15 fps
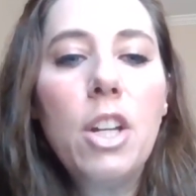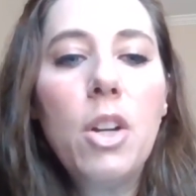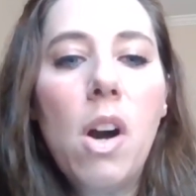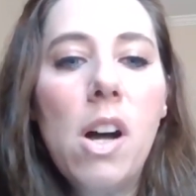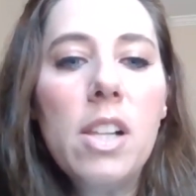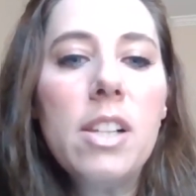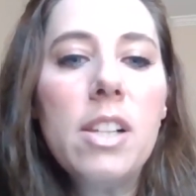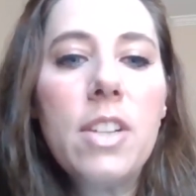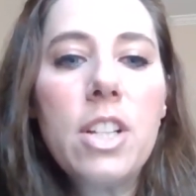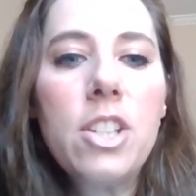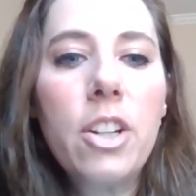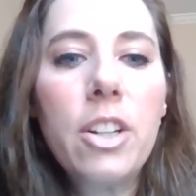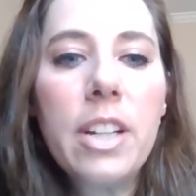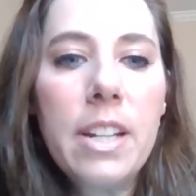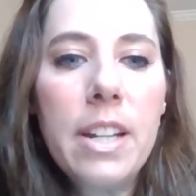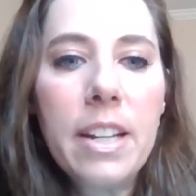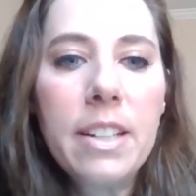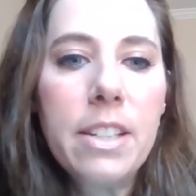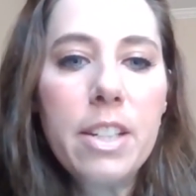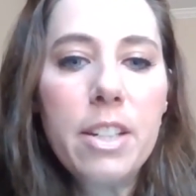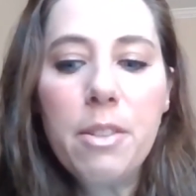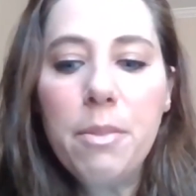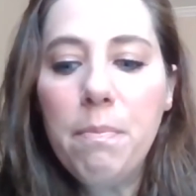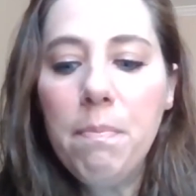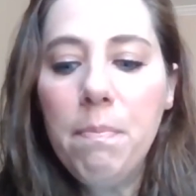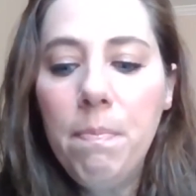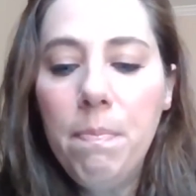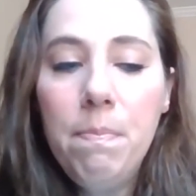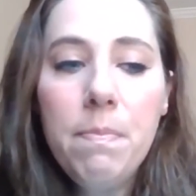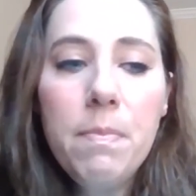all of us are connected
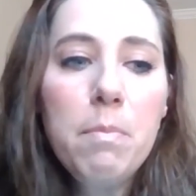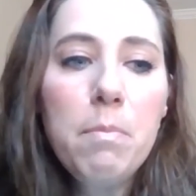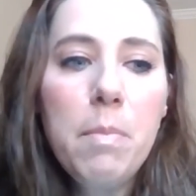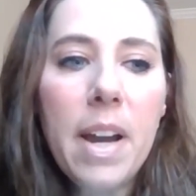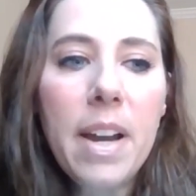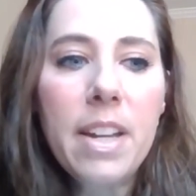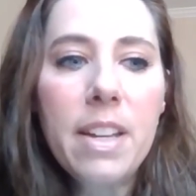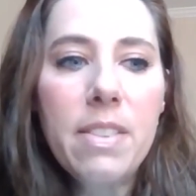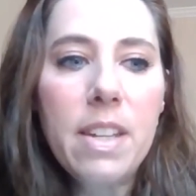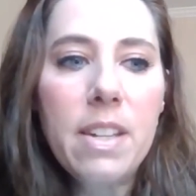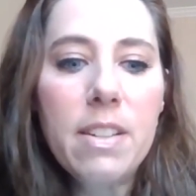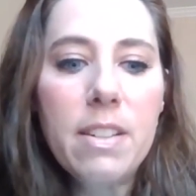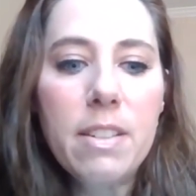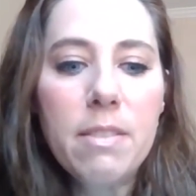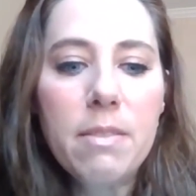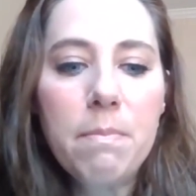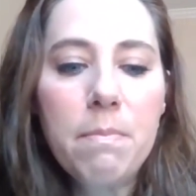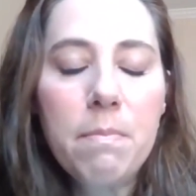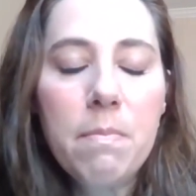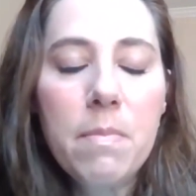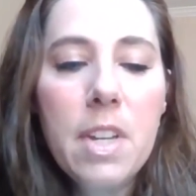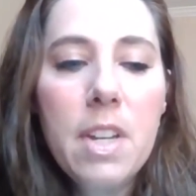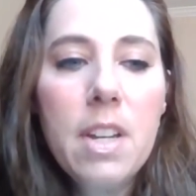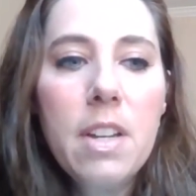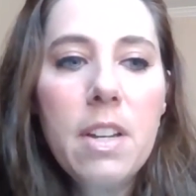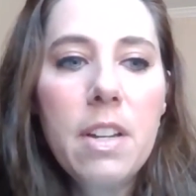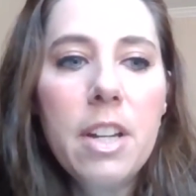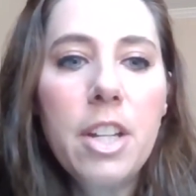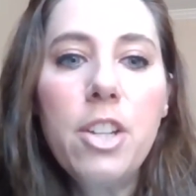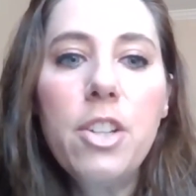by the
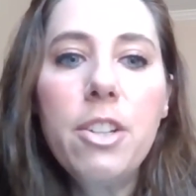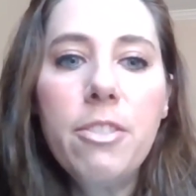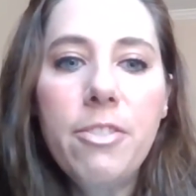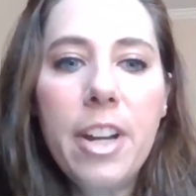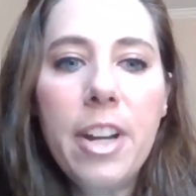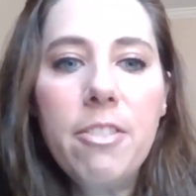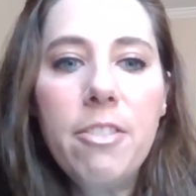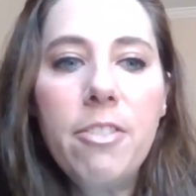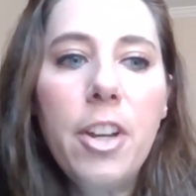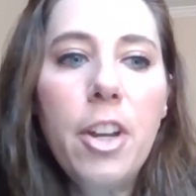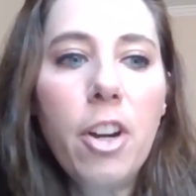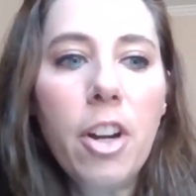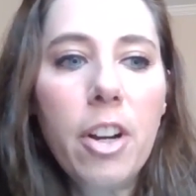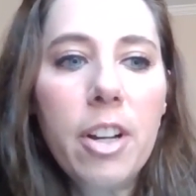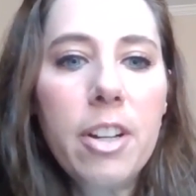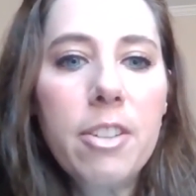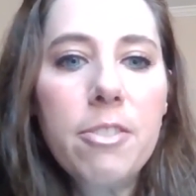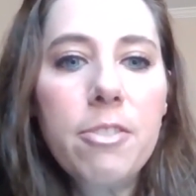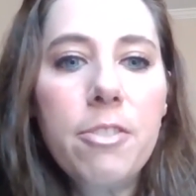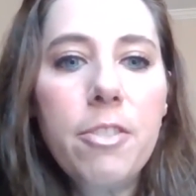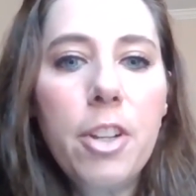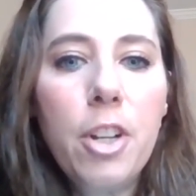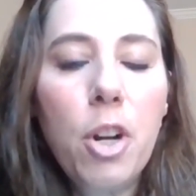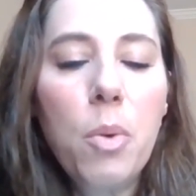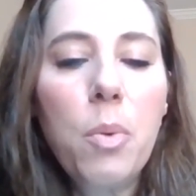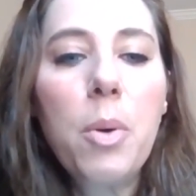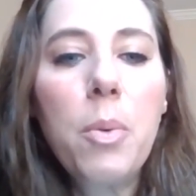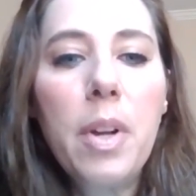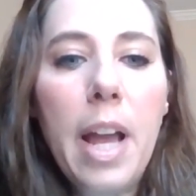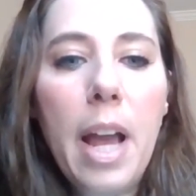unified fear of,
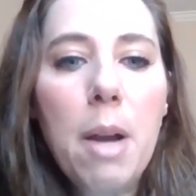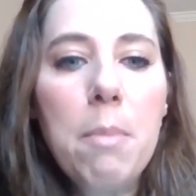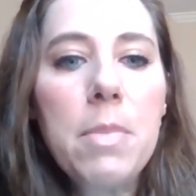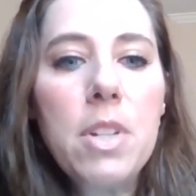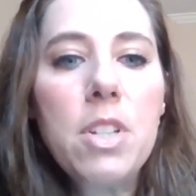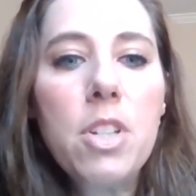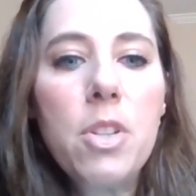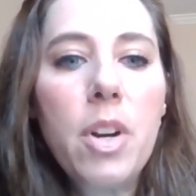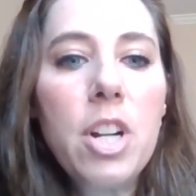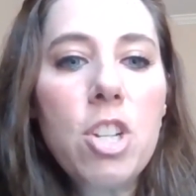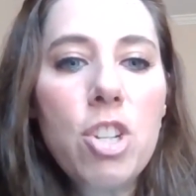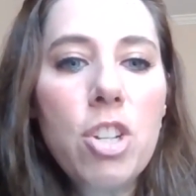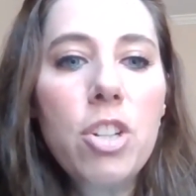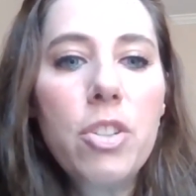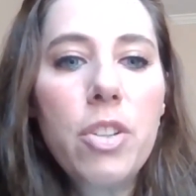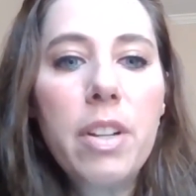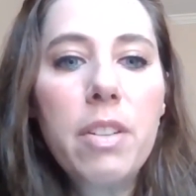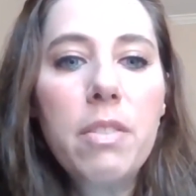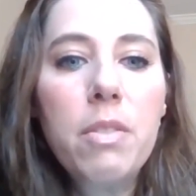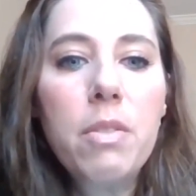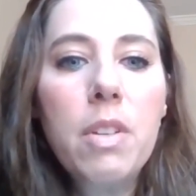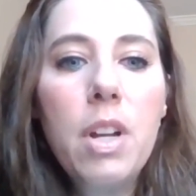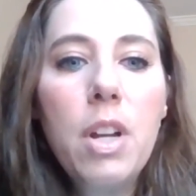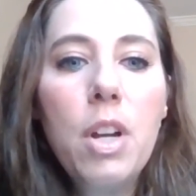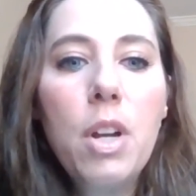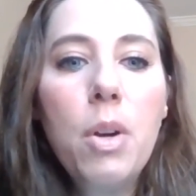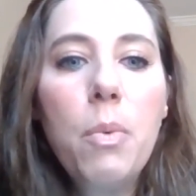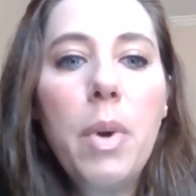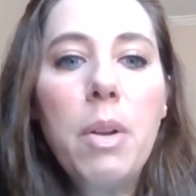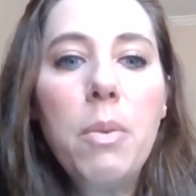what will happen to our children
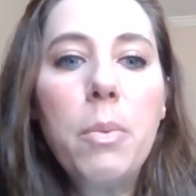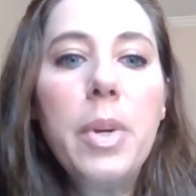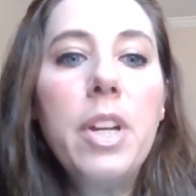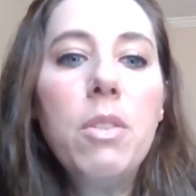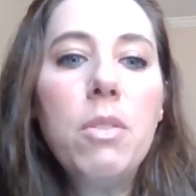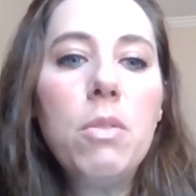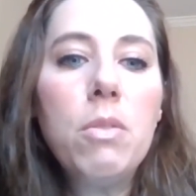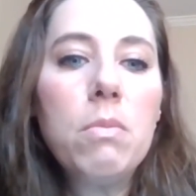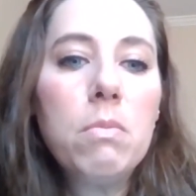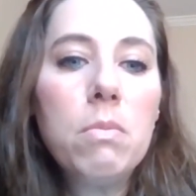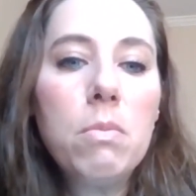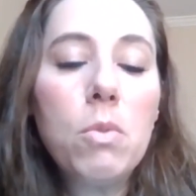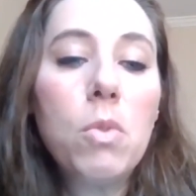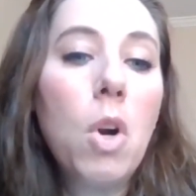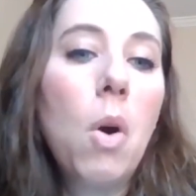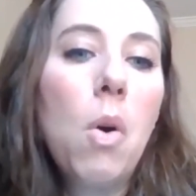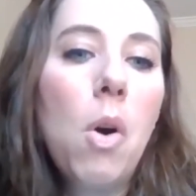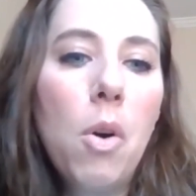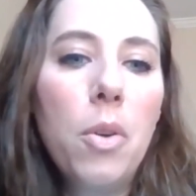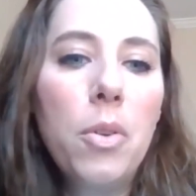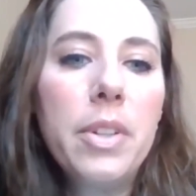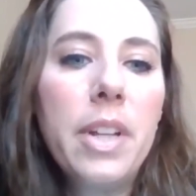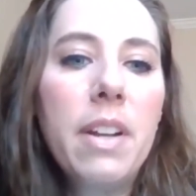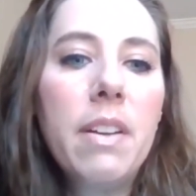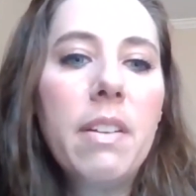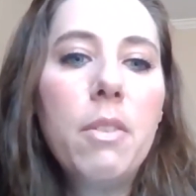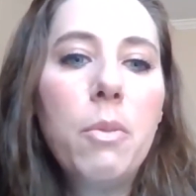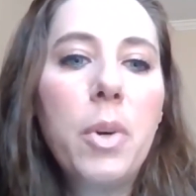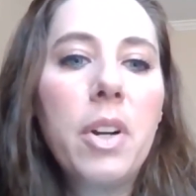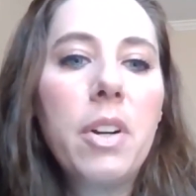when we grow old
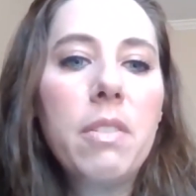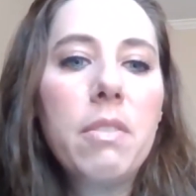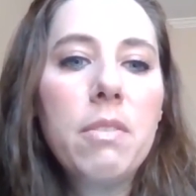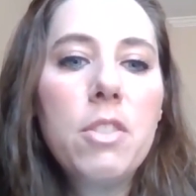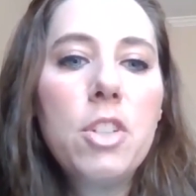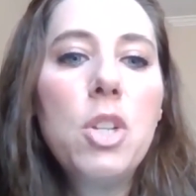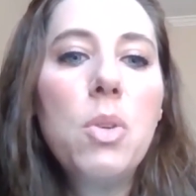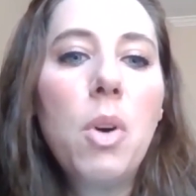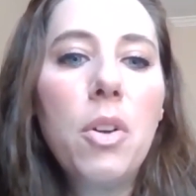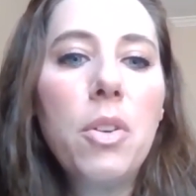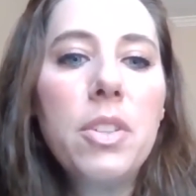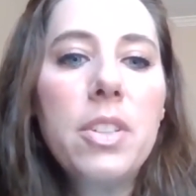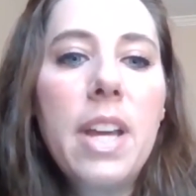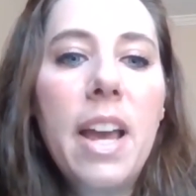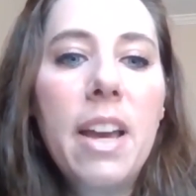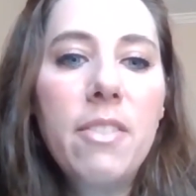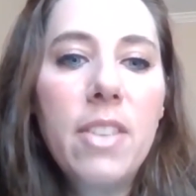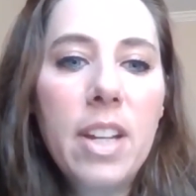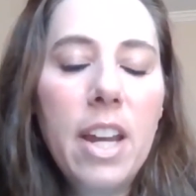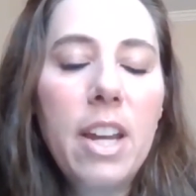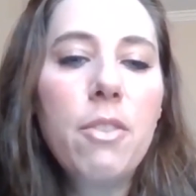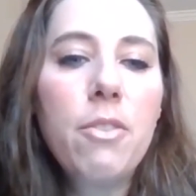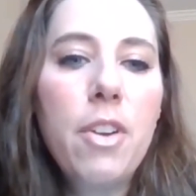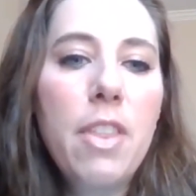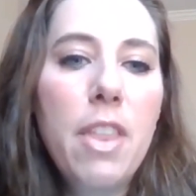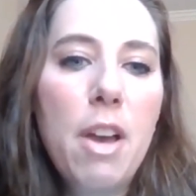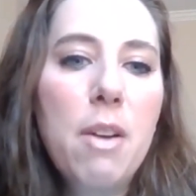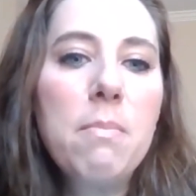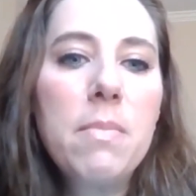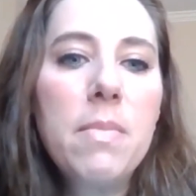and we're too old to advocate for
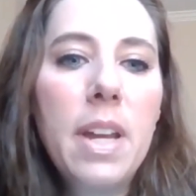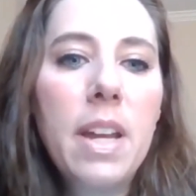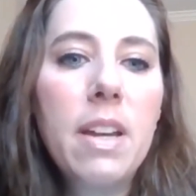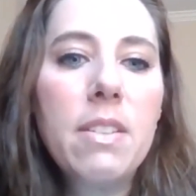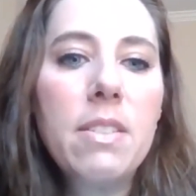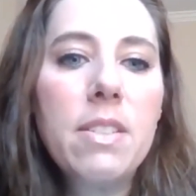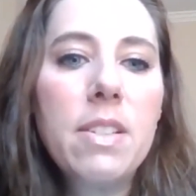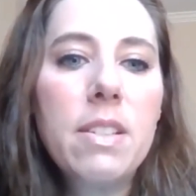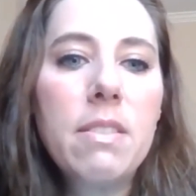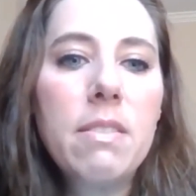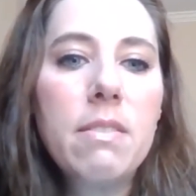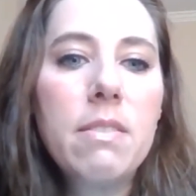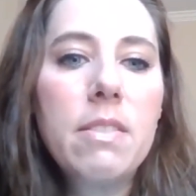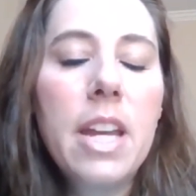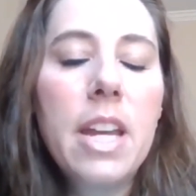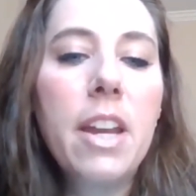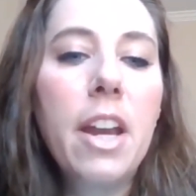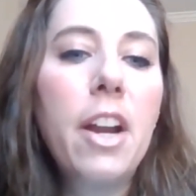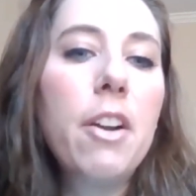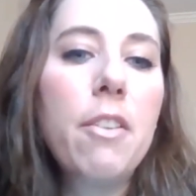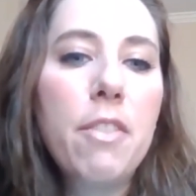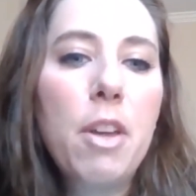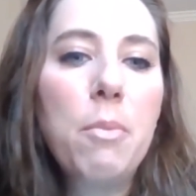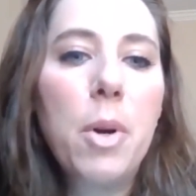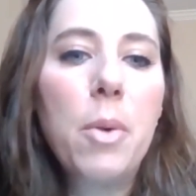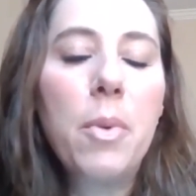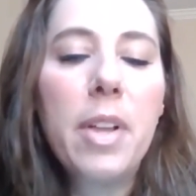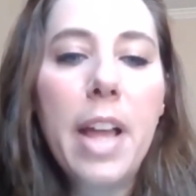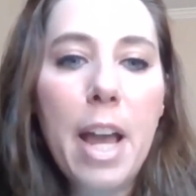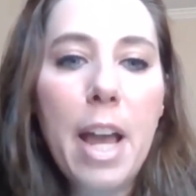them and to take care of them.
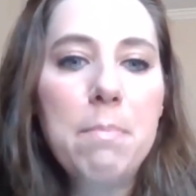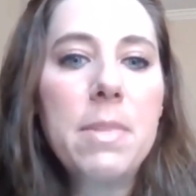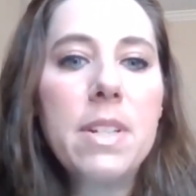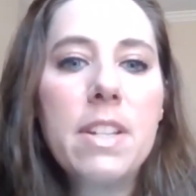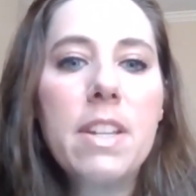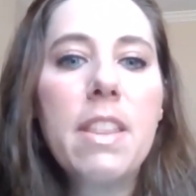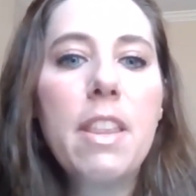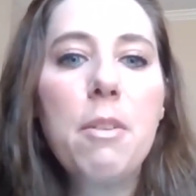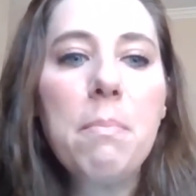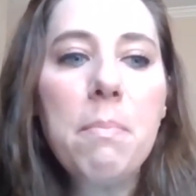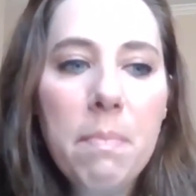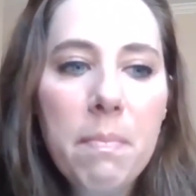What will happen to them?